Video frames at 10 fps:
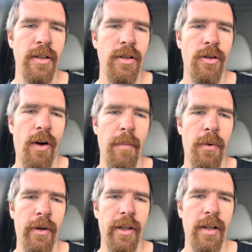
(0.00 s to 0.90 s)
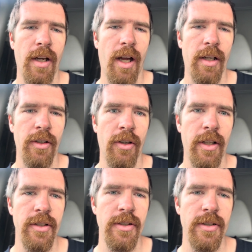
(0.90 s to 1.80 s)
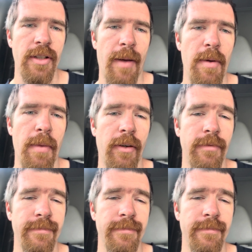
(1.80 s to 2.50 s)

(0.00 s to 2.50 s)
crank pulley and gone into the timing belt.